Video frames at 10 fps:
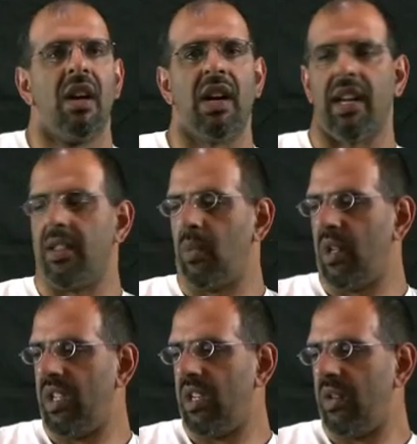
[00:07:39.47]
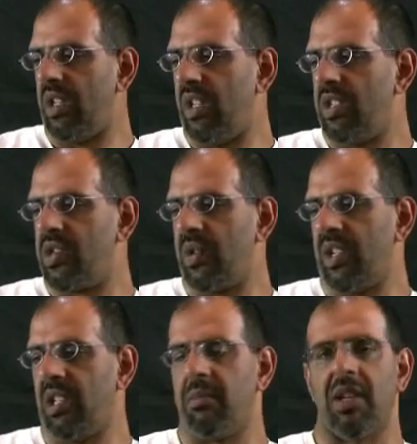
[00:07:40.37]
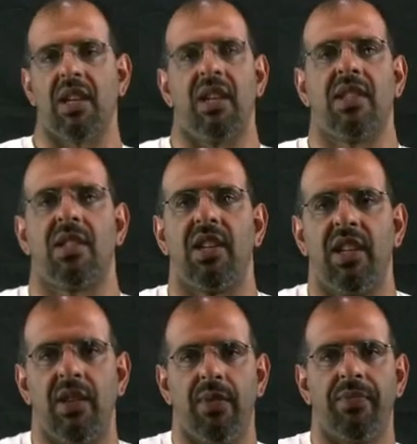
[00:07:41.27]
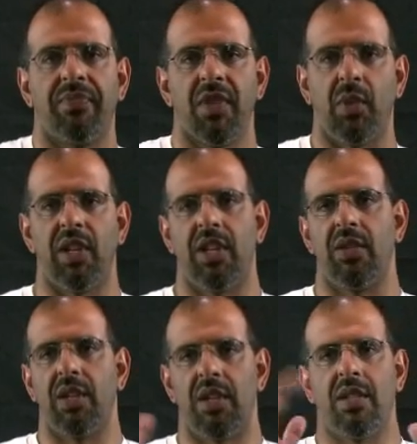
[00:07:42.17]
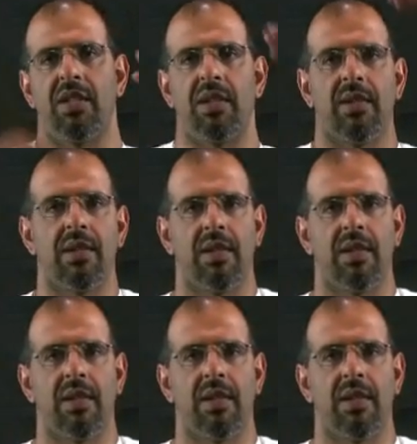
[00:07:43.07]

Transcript: All right, the window is shrinking because the window is